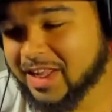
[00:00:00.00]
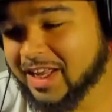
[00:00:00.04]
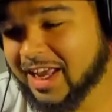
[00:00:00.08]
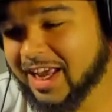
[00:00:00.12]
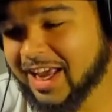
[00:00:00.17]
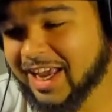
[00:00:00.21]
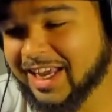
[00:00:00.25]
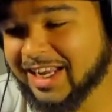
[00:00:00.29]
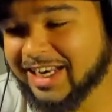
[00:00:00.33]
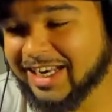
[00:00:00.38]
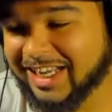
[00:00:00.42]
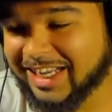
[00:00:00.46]

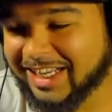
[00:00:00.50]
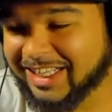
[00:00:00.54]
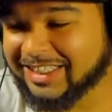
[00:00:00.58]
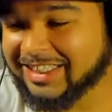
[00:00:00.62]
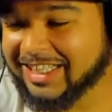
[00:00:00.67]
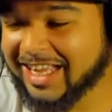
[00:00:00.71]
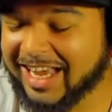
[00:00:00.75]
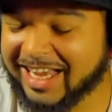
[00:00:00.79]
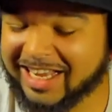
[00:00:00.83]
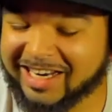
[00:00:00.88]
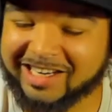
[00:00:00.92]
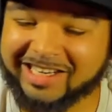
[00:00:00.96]
And in
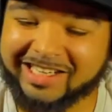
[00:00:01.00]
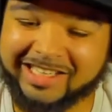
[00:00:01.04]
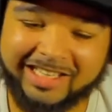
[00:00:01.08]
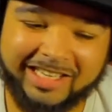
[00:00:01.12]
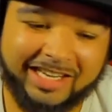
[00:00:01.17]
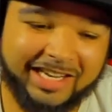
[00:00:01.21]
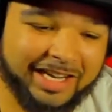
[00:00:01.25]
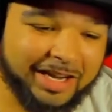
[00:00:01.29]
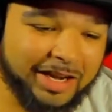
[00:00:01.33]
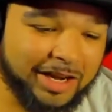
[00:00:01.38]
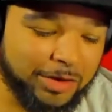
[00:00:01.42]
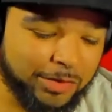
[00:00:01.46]
that,
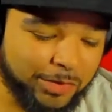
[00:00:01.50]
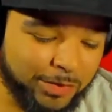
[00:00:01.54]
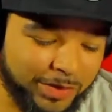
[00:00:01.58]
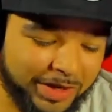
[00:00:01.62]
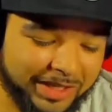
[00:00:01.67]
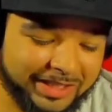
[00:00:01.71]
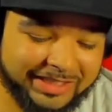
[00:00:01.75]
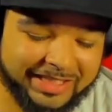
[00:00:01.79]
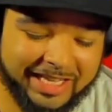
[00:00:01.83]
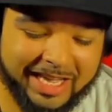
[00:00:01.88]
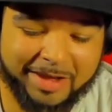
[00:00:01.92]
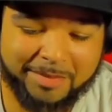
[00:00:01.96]

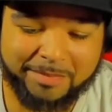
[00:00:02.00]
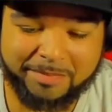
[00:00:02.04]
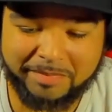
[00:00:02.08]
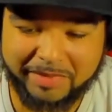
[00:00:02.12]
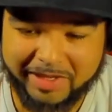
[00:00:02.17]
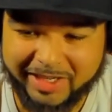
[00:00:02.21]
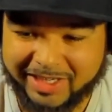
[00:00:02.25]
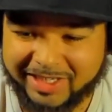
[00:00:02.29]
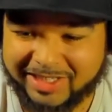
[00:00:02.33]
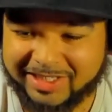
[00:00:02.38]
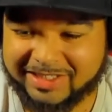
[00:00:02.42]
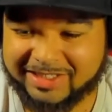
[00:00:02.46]
what that
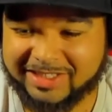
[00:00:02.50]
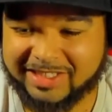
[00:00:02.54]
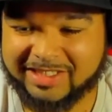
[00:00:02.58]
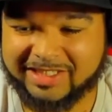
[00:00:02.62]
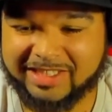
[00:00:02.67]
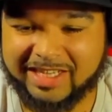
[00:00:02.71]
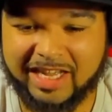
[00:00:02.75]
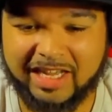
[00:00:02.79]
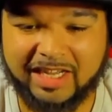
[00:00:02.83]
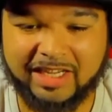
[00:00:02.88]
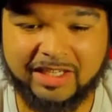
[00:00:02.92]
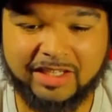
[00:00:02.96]
means is
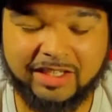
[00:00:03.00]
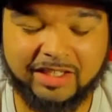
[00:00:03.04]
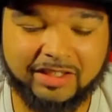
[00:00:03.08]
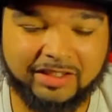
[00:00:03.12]
like,